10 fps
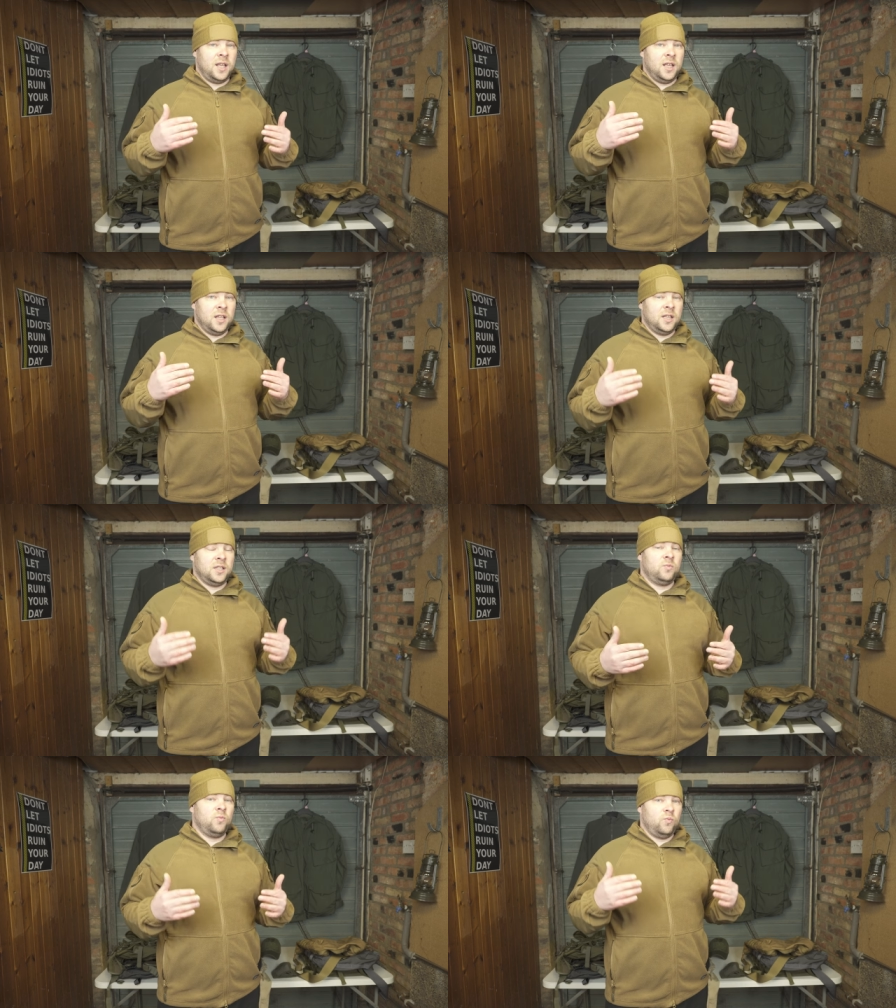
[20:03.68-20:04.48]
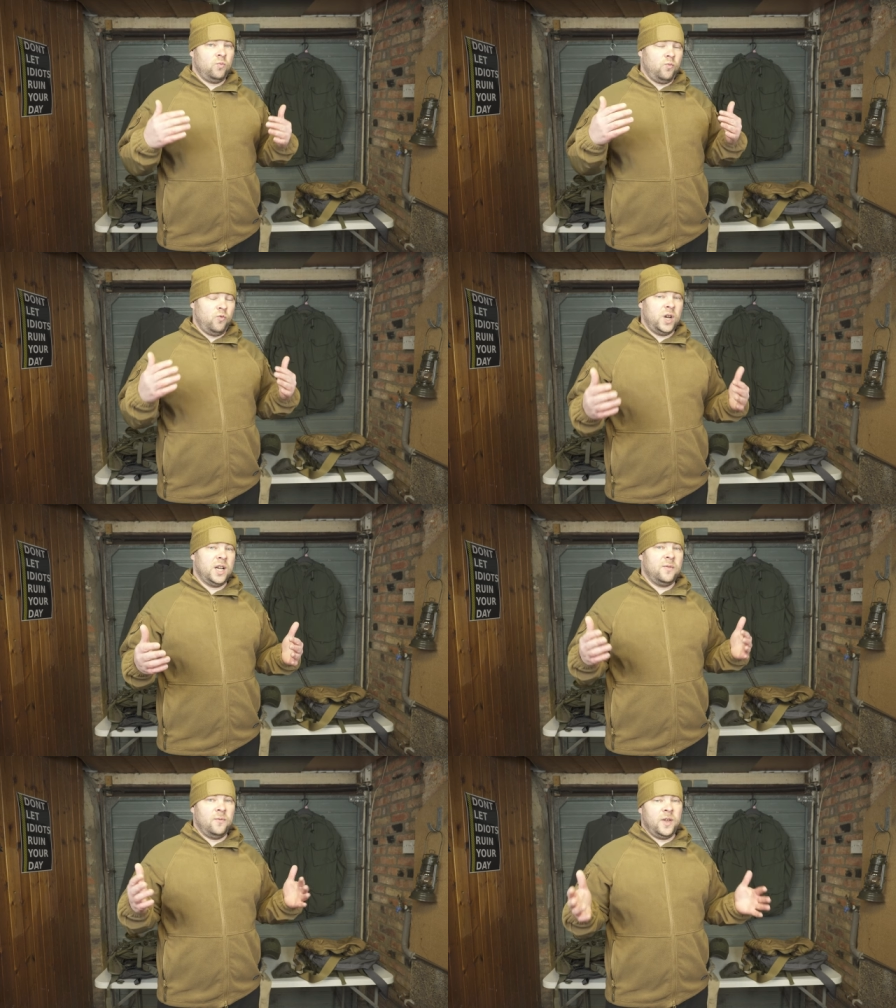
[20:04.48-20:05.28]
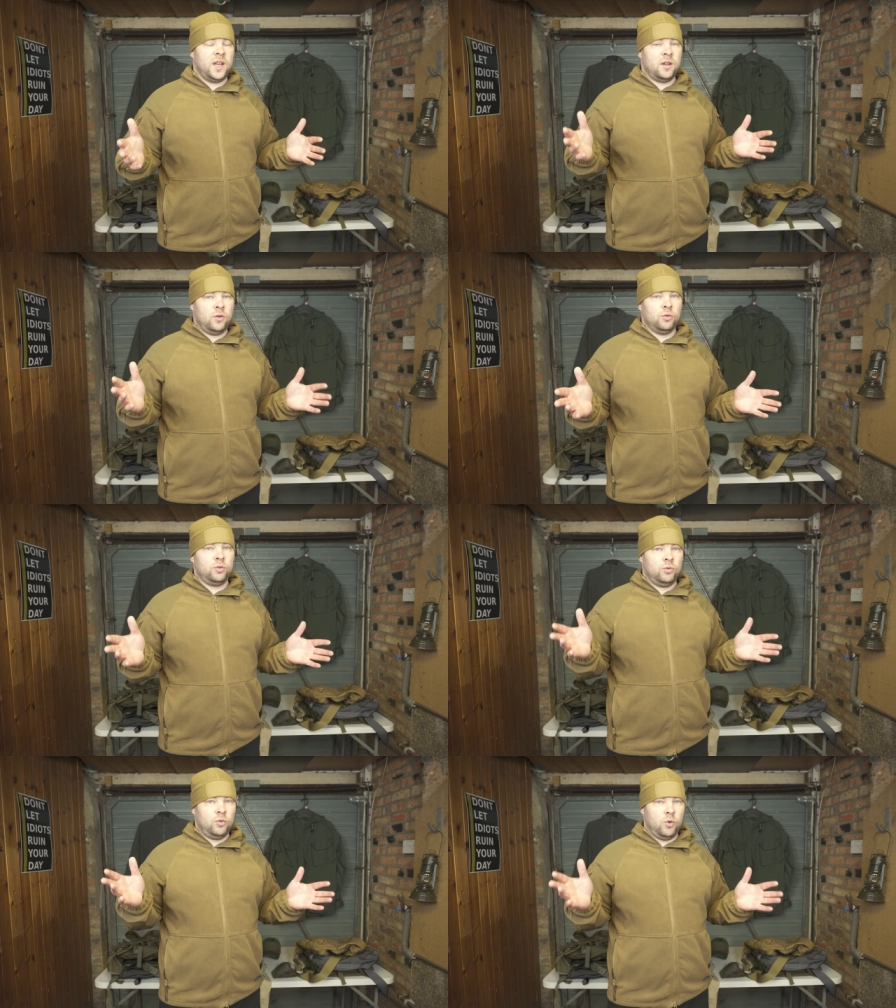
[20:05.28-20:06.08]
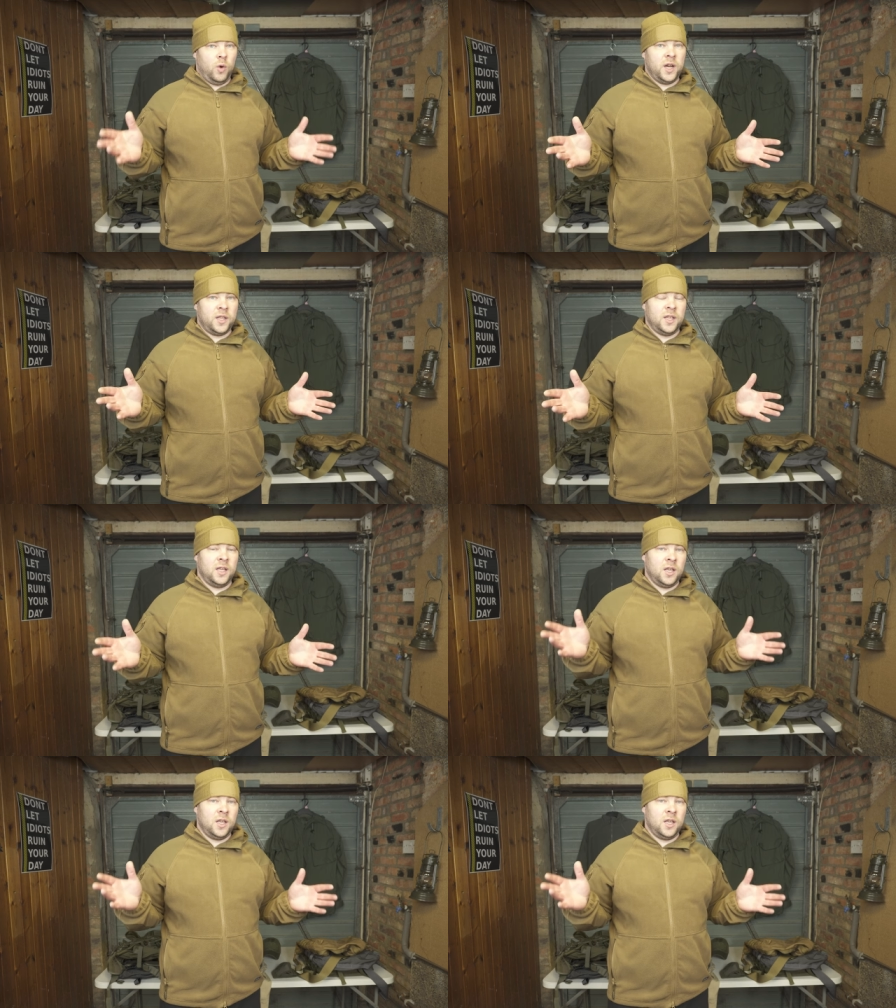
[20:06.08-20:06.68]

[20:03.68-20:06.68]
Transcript: it is really very good quality.